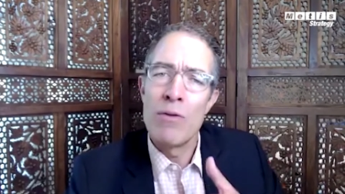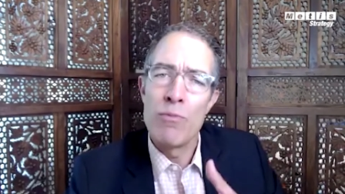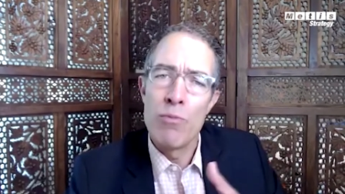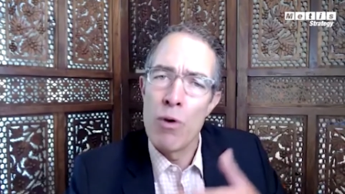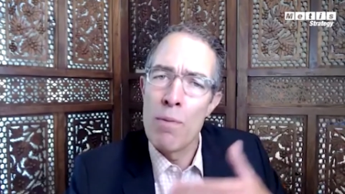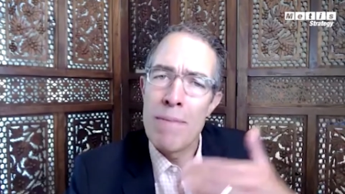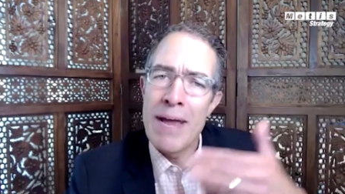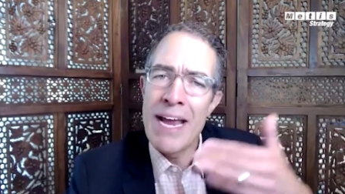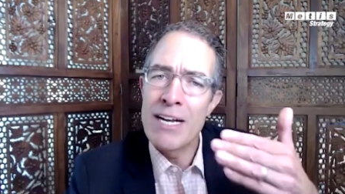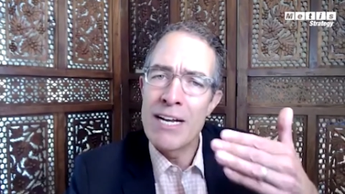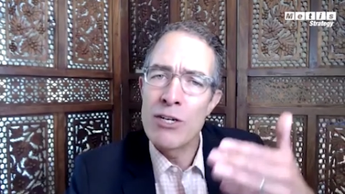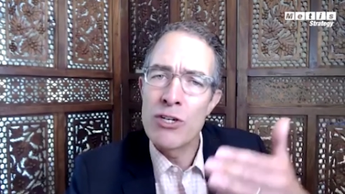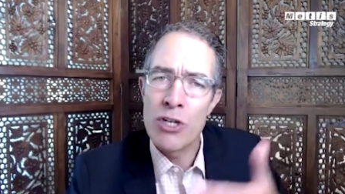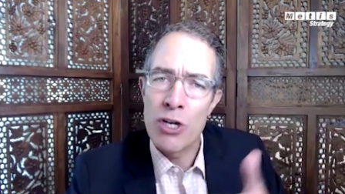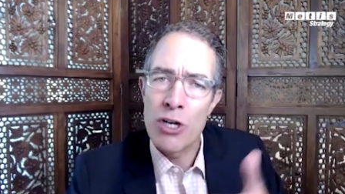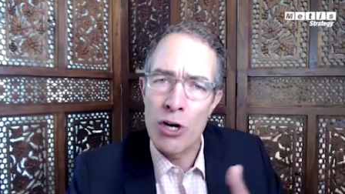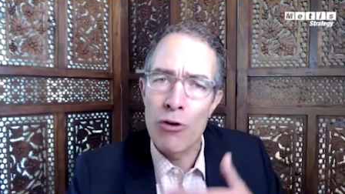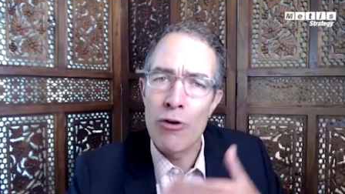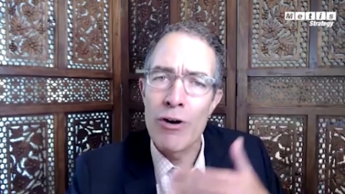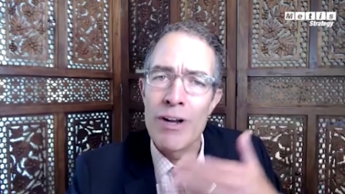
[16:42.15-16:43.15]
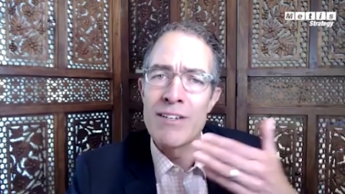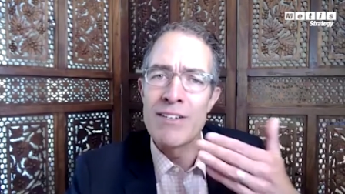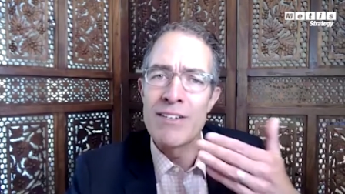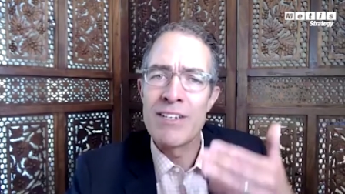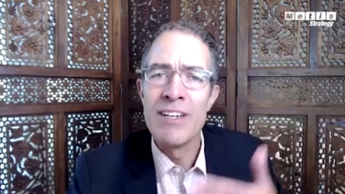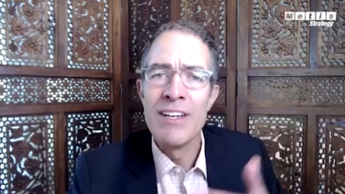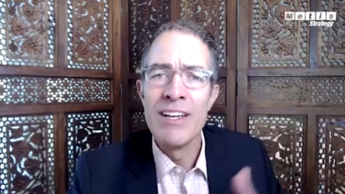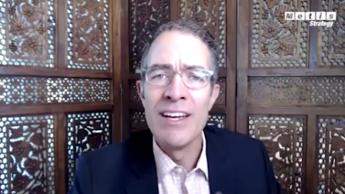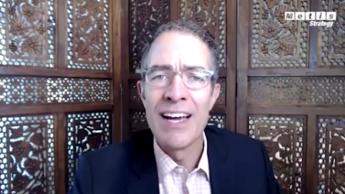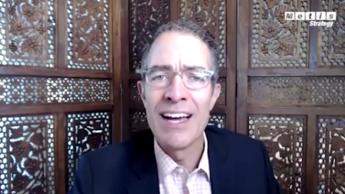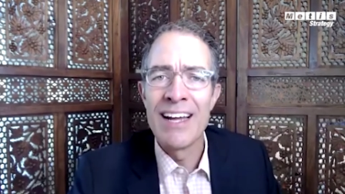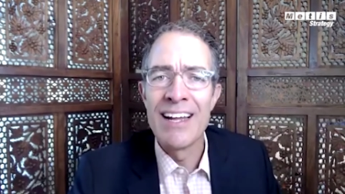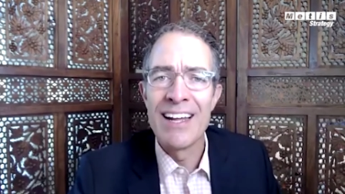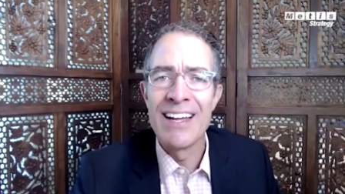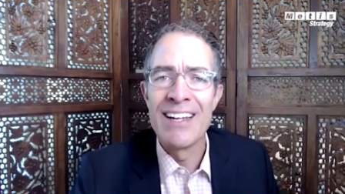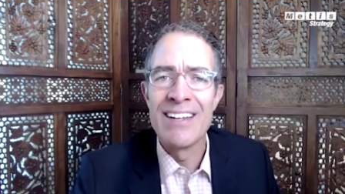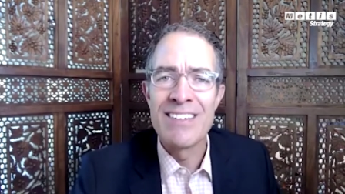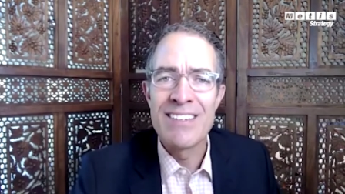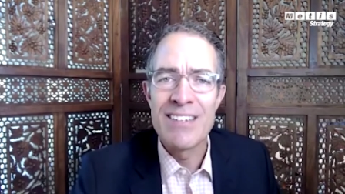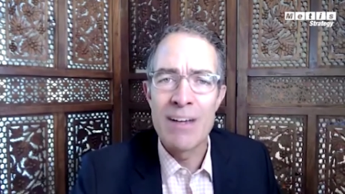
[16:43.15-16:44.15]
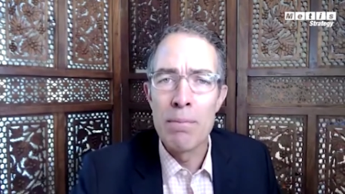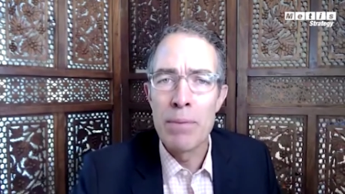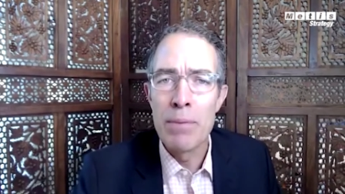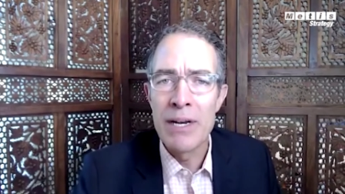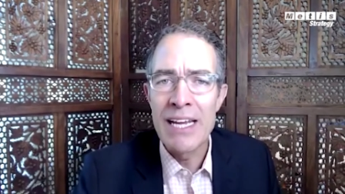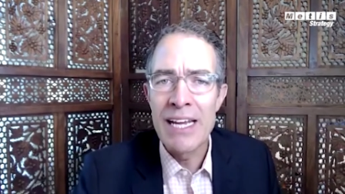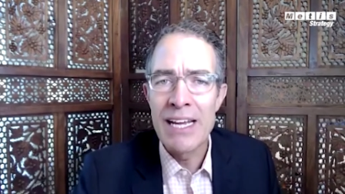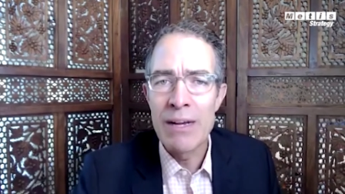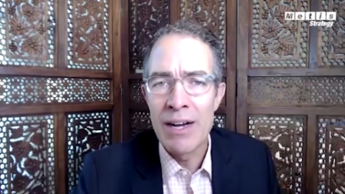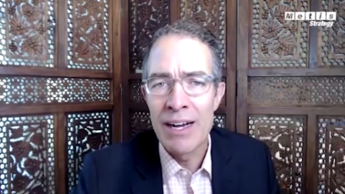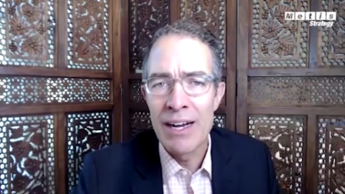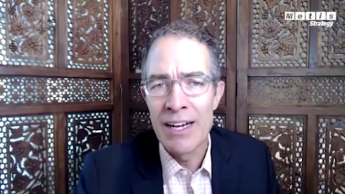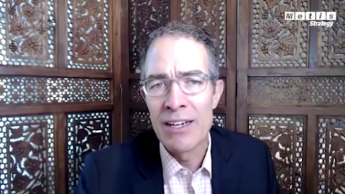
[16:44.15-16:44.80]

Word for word: remained current and somebody